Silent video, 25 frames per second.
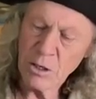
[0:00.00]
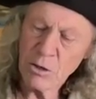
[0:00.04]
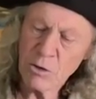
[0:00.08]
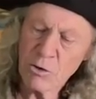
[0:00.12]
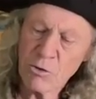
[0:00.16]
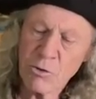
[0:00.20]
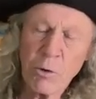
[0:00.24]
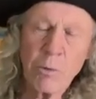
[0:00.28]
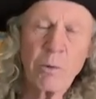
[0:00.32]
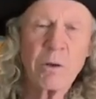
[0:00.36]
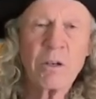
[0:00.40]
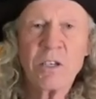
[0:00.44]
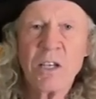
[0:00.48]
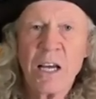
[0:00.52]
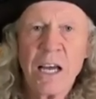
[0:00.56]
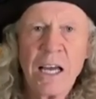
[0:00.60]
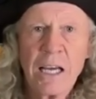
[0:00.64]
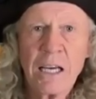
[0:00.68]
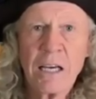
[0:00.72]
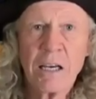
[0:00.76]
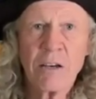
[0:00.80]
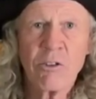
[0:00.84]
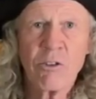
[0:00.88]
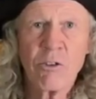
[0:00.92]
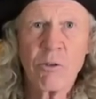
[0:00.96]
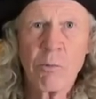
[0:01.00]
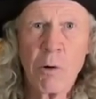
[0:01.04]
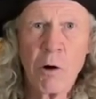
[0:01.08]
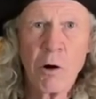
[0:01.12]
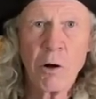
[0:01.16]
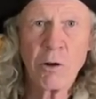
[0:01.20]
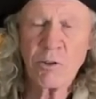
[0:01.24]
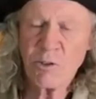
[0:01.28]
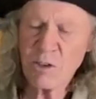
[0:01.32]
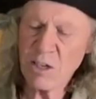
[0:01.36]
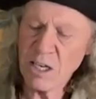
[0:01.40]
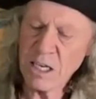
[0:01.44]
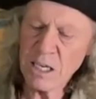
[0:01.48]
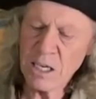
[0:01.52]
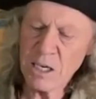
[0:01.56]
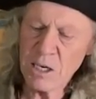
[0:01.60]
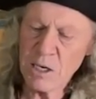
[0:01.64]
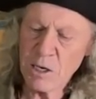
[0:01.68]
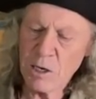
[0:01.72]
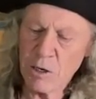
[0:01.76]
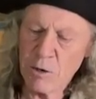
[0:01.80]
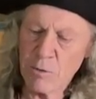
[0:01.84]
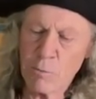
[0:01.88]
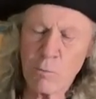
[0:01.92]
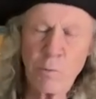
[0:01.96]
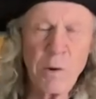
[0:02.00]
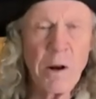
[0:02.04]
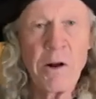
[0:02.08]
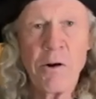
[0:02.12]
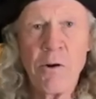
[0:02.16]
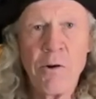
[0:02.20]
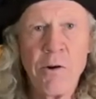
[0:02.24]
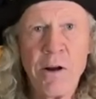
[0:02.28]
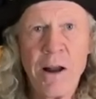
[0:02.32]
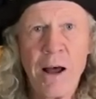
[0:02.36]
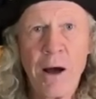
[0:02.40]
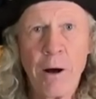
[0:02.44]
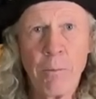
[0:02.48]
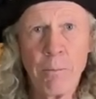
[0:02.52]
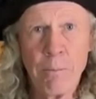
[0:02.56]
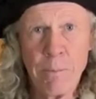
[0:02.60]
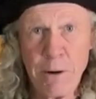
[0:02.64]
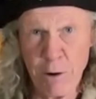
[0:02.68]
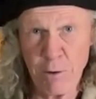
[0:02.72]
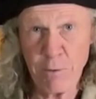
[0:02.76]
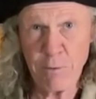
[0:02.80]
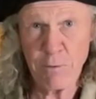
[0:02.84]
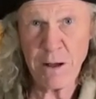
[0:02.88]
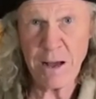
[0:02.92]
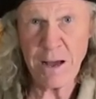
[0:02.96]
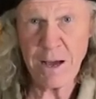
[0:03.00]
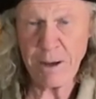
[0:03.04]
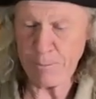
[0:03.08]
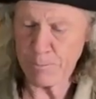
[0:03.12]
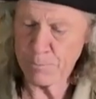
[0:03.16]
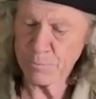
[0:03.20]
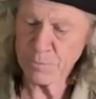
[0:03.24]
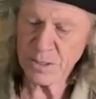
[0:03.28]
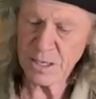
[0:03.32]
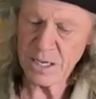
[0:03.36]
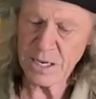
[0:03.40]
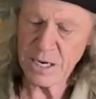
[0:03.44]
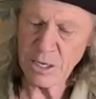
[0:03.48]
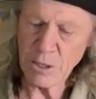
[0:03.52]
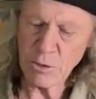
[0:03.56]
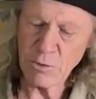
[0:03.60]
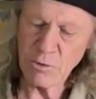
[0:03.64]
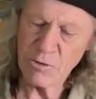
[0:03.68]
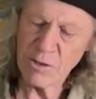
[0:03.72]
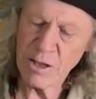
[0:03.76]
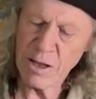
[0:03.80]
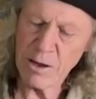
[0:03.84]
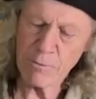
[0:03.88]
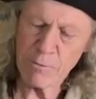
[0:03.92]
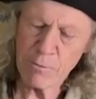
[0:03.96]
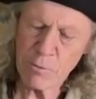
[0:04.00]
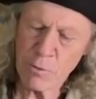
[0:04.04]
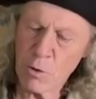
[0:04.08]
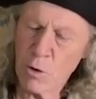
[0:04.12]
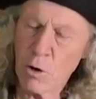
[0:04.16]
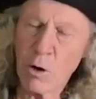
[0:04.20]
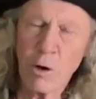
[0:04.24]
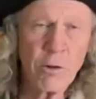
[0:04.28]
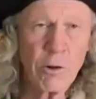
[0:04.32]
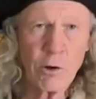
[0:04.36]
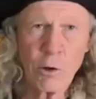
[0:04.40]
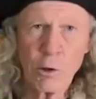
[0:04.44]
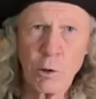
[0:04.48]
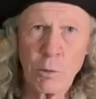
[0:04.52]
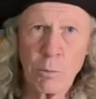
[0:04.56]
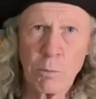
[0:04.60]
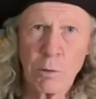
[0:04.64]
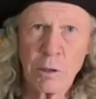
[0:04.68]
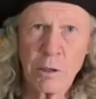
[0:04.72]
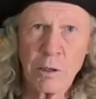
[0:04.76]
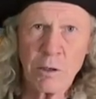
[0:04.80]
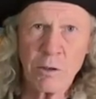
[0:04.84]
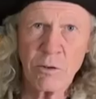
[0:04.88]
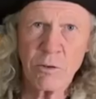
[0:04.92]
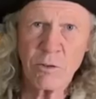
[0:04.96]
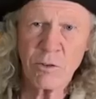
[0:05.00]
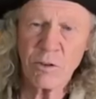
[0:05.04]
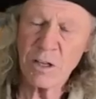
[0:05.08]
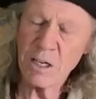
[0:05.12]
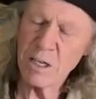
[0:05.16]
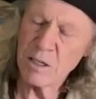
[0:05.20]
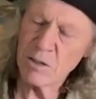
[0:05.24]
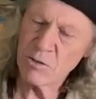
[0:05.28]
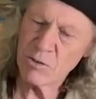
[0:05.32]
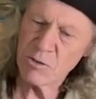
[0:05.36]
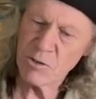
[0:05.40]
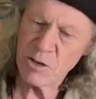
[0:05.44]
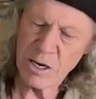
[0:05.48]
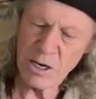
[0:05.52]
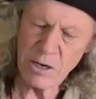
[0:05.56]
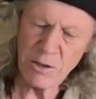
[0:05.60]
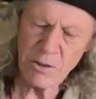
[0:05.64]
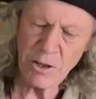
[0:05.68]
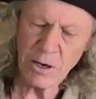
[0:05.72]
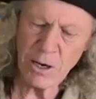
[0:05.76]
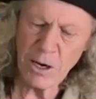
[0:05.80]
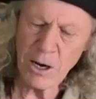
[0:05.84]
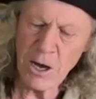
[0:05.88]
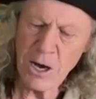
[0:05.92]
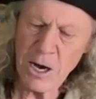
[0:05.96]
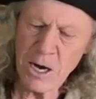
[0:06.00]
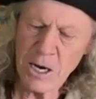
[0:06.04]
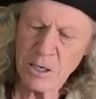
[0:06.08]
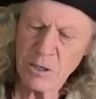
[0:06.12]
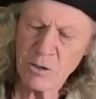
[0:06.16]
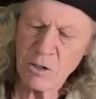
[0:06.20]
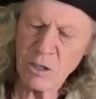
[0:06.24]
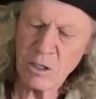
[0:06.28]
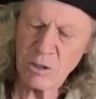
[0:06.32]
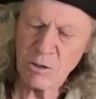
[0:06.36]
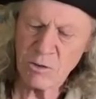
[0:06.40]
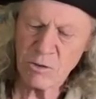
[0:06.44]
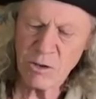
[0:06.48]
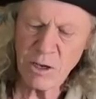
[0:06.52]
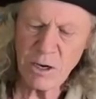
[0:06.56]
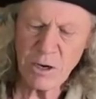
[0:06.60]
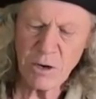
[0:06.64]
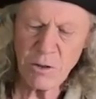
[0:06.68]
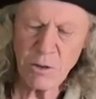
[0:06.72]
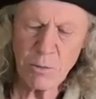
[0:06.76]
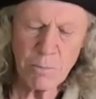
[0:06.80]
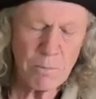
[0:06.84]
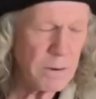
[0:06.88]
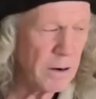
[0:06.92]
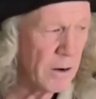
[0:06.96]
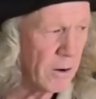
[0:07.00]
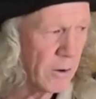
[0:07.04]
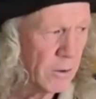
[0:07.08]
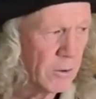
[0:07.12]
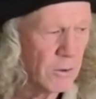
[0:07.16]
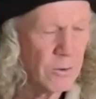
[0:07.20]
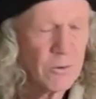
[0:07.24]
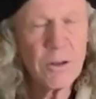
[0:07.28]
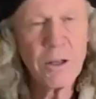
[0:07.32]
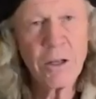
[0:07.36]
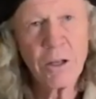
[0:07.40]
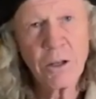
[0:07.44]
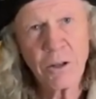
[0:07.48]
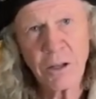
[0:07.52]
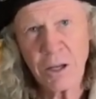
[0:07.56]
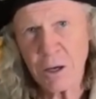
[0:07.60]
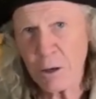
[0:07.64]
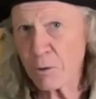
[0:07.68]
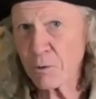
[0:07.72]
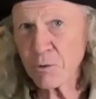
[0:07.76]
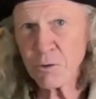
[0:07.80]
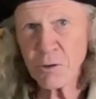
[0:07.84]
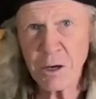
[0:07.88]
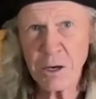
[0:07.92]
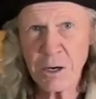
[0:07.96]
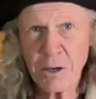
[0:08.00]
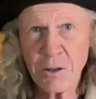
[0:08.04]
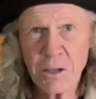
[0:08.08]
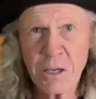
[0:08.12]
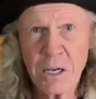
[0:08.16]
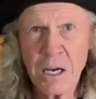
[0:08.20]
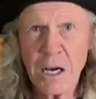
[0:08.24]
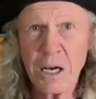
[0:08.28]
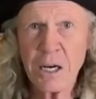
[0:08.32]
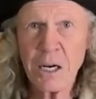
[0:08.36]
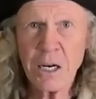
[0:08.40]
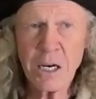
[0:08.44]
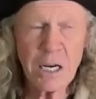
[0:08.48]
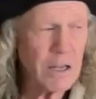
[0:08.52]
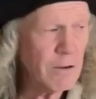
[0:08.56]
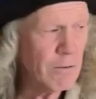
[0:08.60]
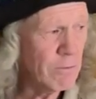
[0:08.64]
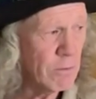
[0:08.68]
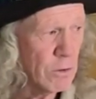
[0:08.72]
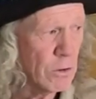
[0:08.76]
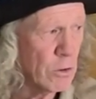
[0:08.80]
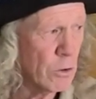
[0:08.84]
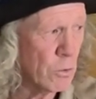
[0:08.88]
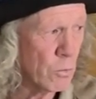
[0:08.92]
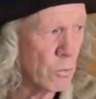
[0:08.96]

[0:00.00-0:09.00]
So I would take a small tin of rendered down bear fat, and I use that for all the lubricants, the inside of the lock, the inside of the barrel, the outside of the gun, and even the